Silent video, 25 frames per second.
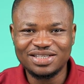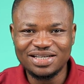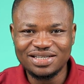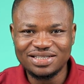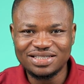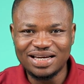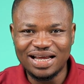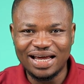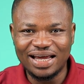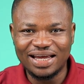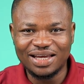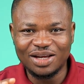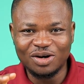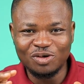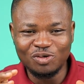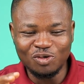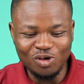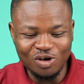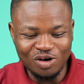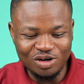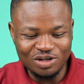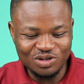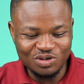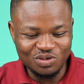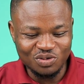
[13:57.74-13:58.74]
just like it
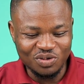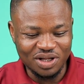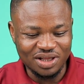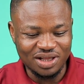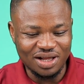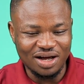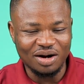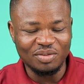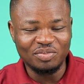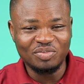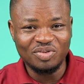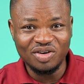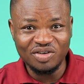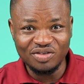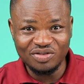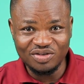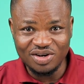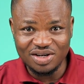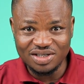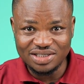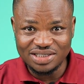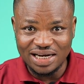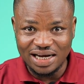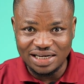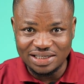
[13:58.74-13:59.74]
was with our
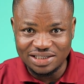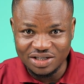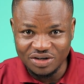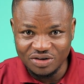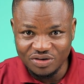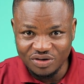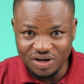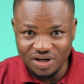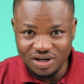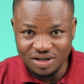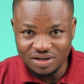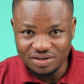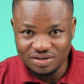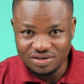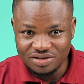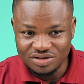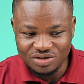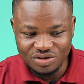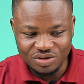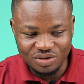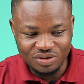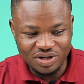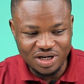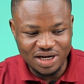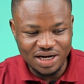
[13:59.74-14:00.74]
previous category,
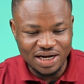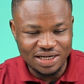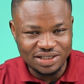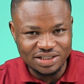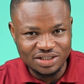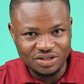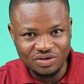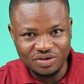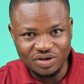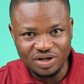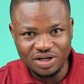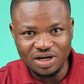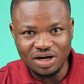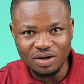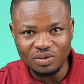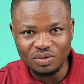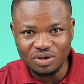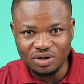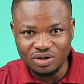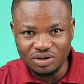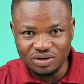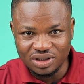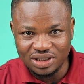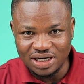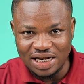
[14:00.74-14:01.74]
so the category that we
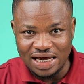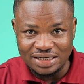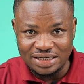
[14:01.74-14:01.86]
looked